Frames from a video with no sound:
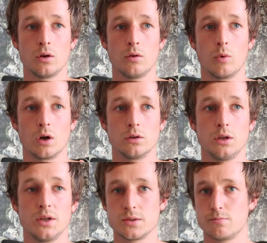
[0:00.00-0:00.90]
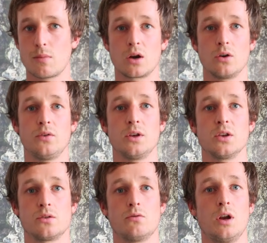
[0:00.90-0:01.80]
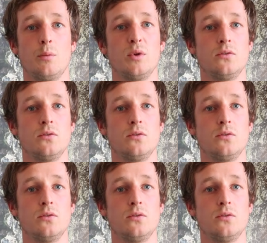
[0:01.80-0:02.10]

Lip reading: Well, it doesn't matter if it doesn't rip.